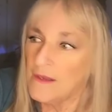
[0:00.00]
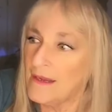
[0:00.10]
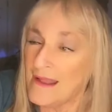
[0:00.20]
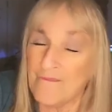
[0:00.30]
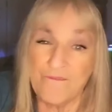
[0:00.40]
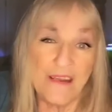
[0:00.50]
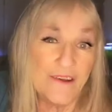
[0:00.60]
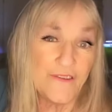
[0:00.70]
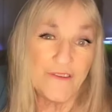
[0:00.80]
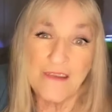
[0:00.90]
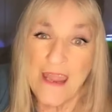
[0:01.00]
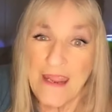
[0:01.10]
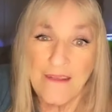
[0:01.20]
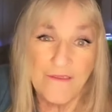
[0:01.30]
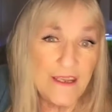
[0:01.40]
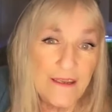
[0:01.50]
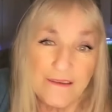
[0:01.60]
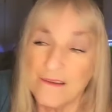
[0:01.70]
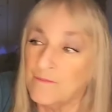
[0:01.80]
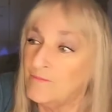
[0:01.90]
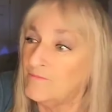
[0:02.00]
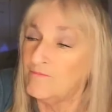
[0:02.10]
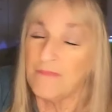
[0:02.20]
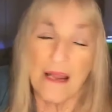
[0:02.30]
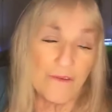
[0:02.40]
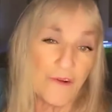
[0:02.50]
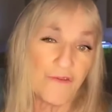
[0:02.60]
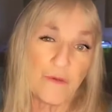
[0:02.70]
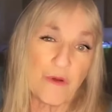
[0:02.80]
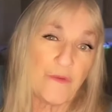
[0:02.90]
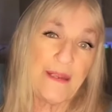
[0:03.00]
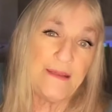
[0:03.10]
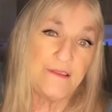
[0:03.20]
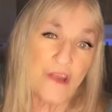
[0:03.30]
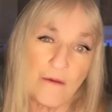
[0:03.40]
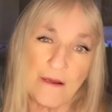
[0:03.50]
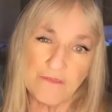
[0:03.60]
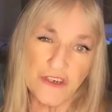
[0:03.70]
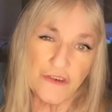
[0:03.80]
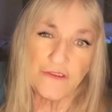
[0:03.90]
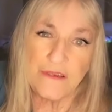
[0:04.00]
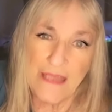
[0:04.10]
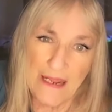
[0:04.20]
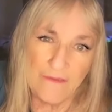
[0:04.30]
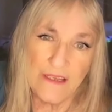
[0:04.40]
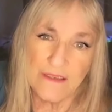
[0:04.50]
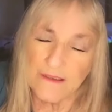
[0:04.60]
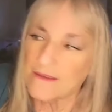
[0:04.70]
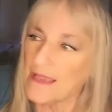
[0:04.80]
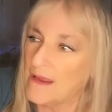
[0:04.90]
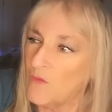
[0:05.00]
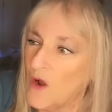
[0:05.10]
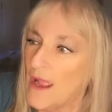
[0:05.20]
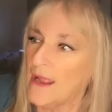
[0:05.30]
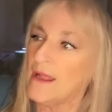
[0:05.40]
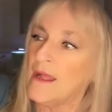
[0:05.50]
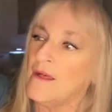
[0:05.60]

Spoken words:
and I figure the Navy and the, I don't know if the Marines are, but I'm sure the Navy is the same way,